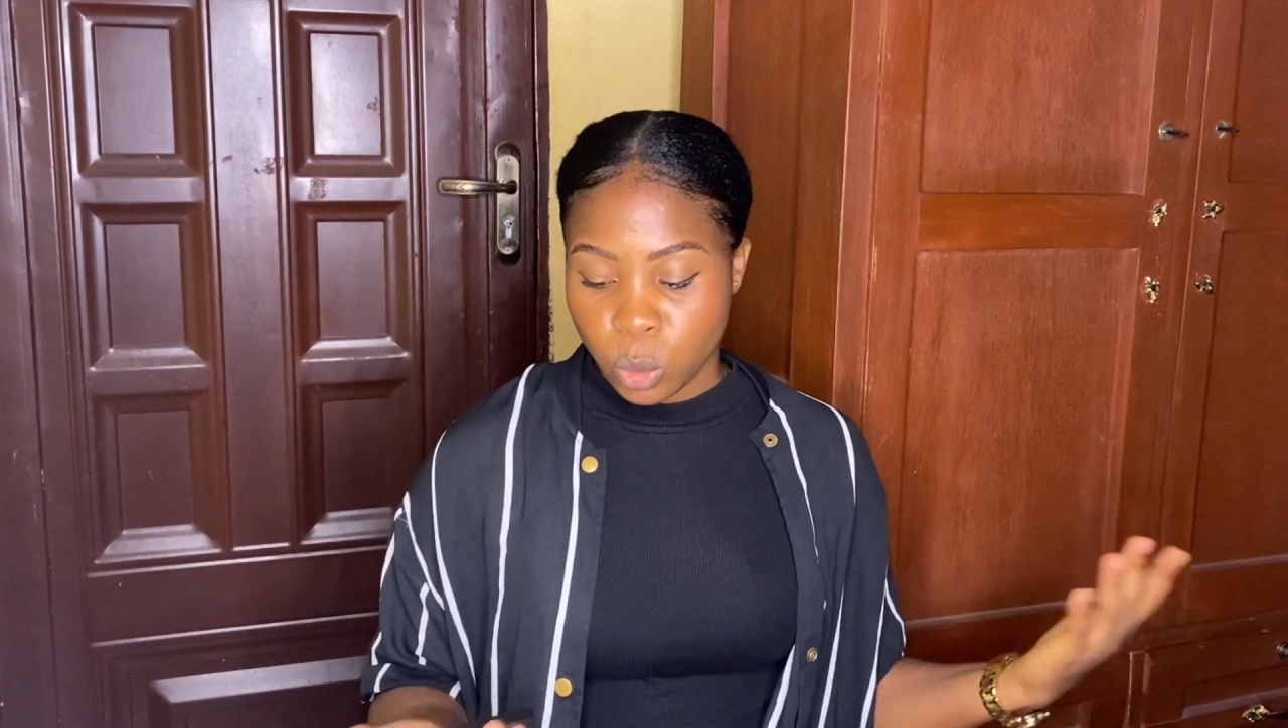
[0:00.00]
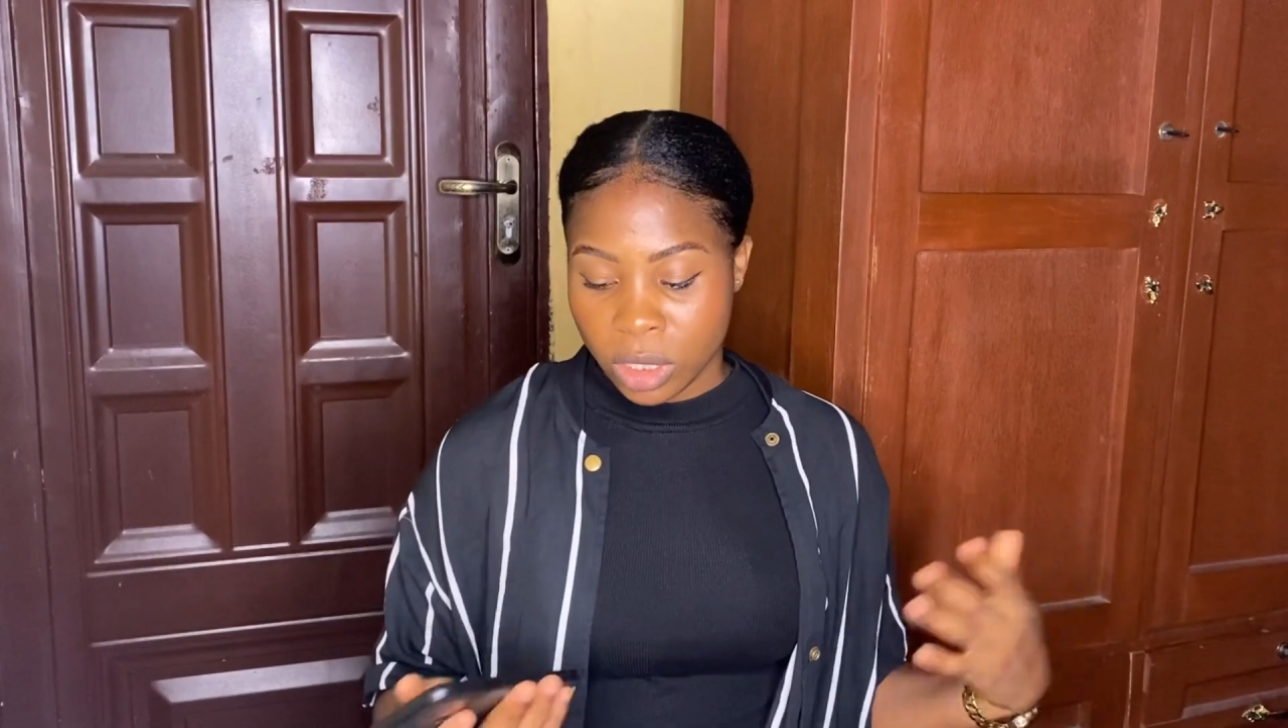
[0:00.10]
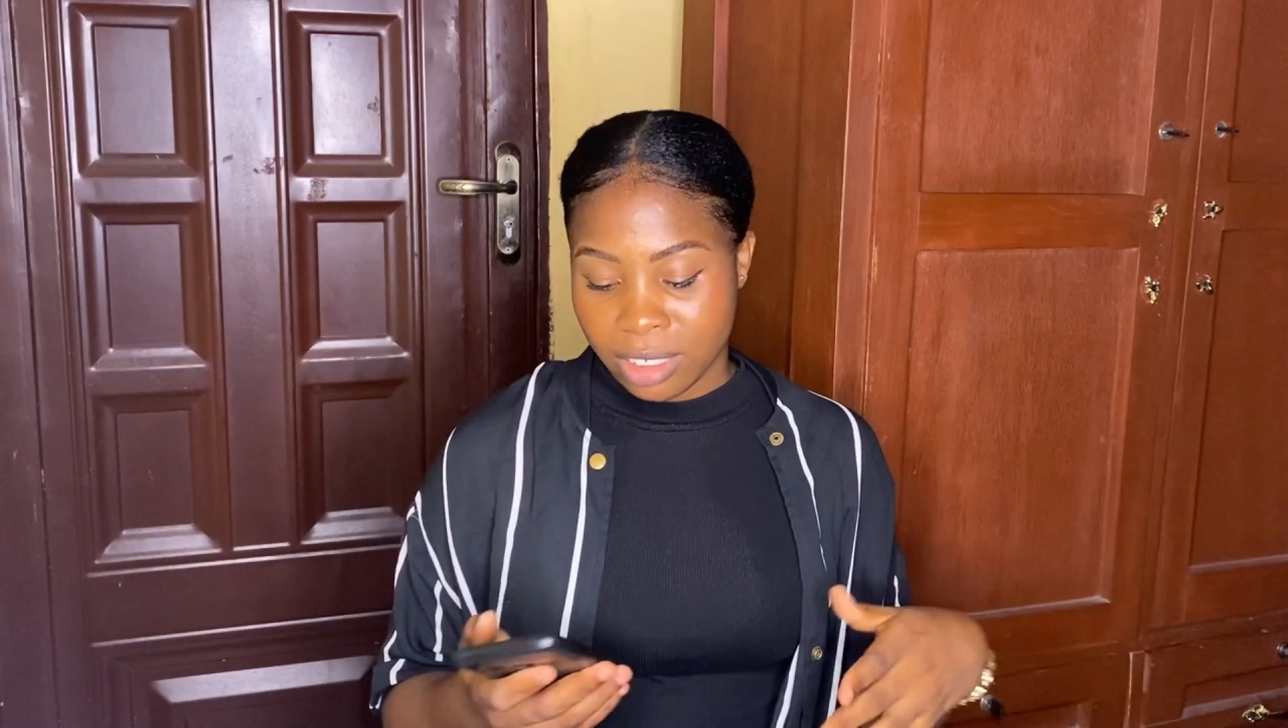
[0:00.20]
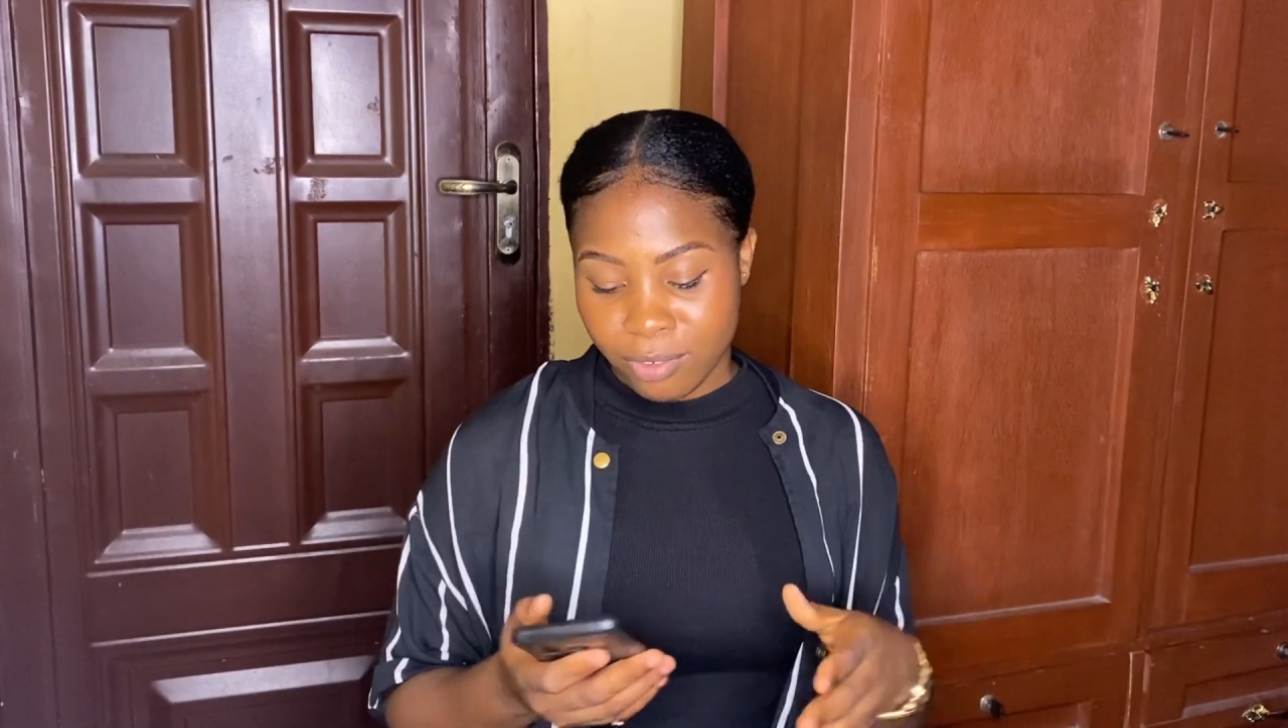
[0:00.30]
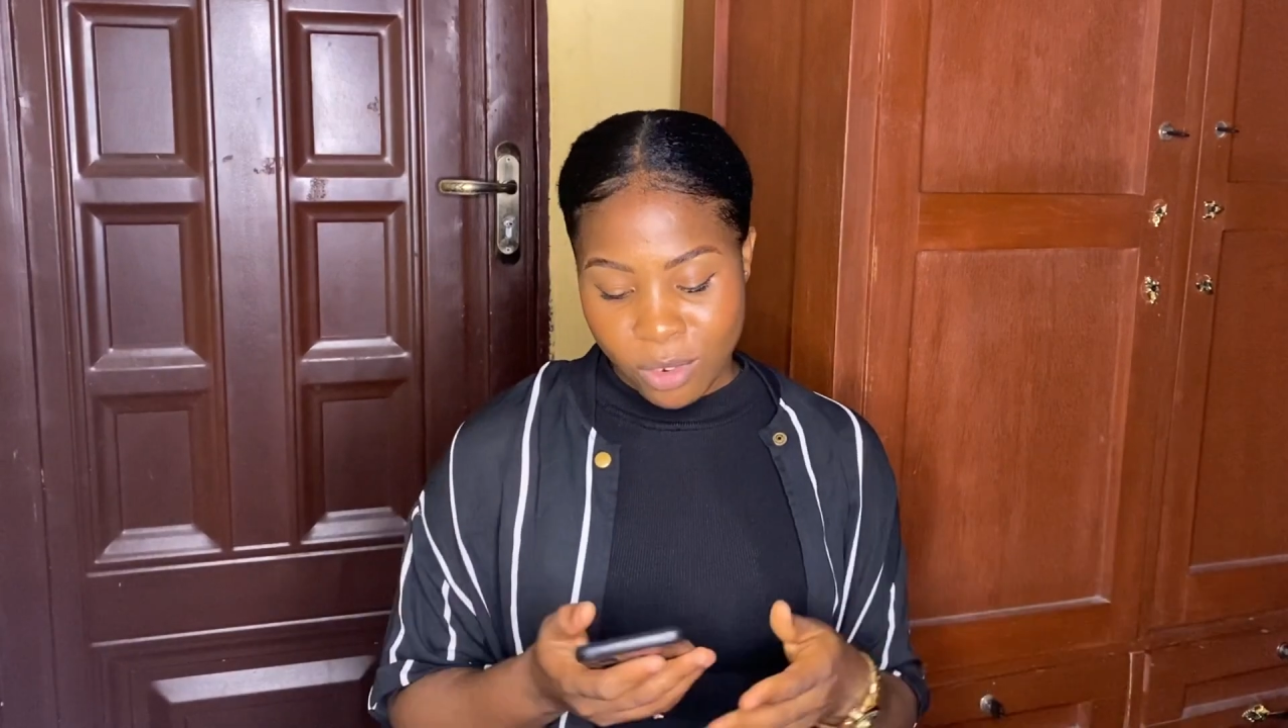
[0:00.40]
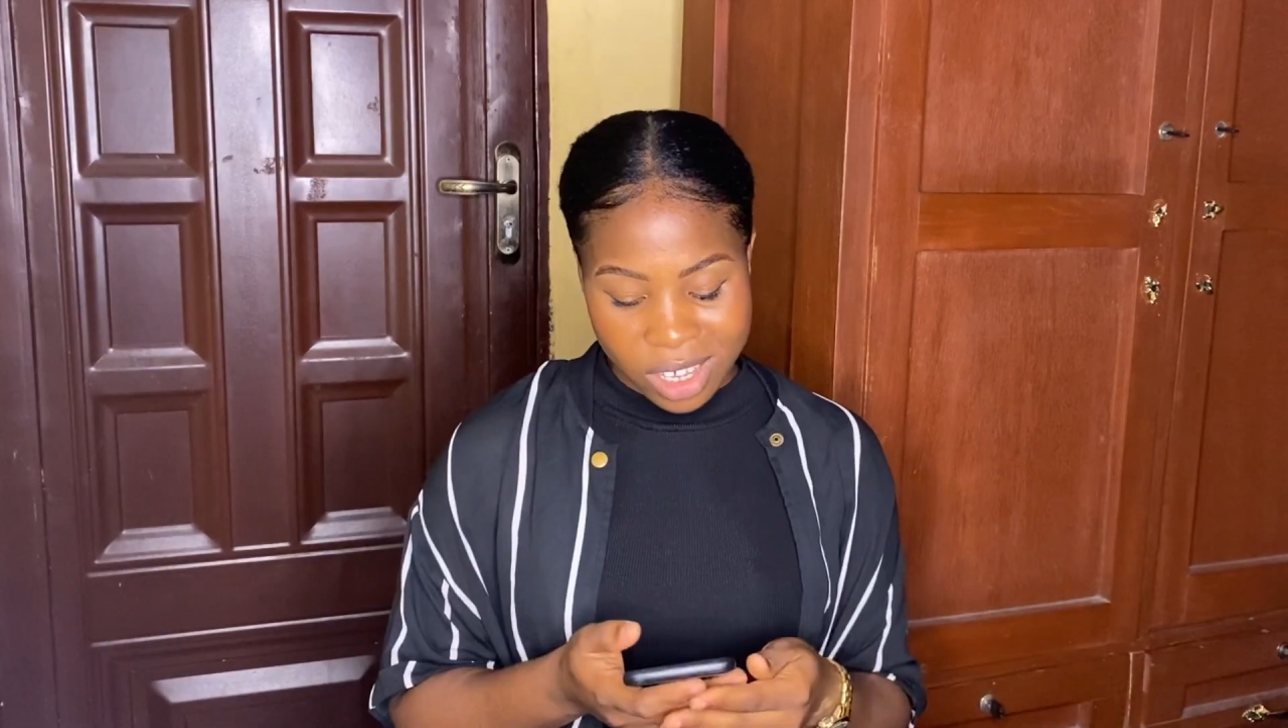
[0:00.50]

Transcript: 24